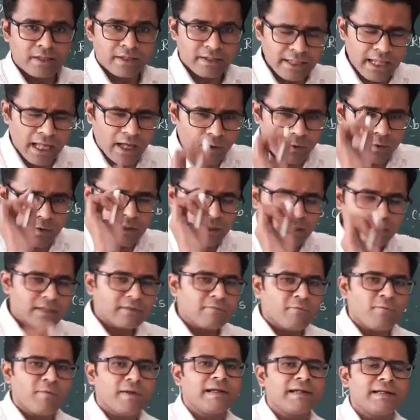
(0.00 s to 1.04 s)

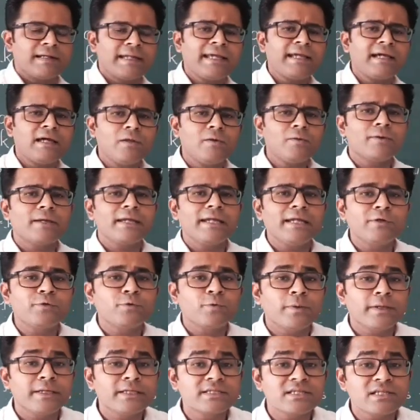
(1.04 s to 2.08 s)
Now, we'll take a look
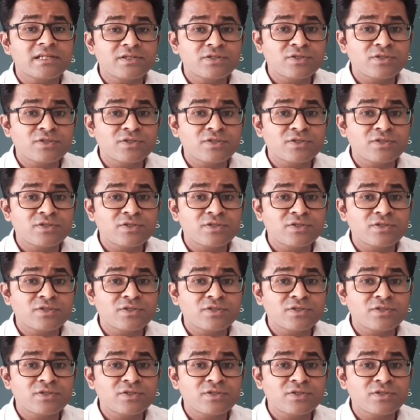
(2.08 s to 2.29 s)
into its